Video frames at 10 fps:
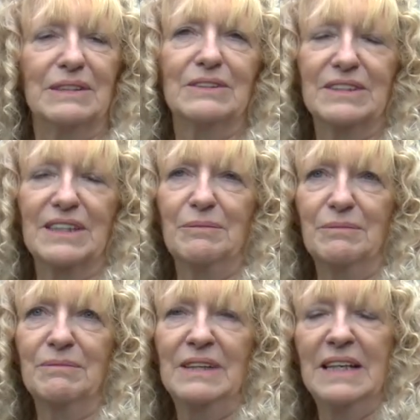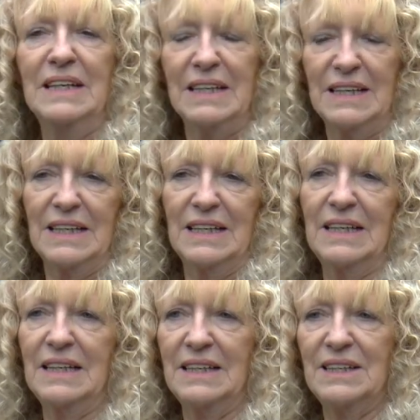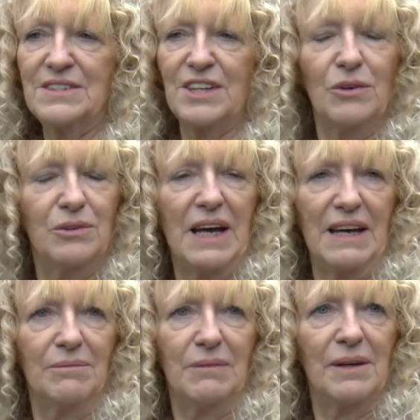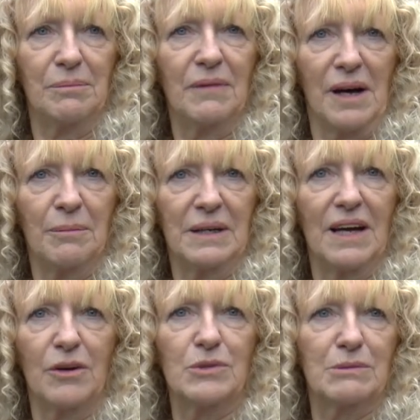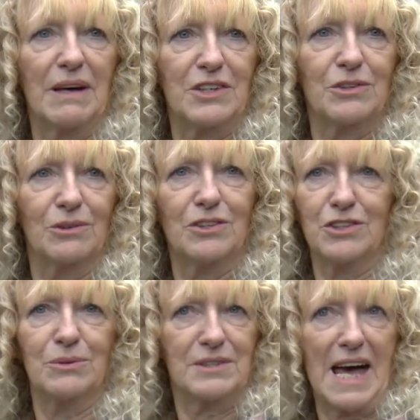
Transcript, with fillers: And um, uh, so, yeah, I, I, mean, I always made sure that she was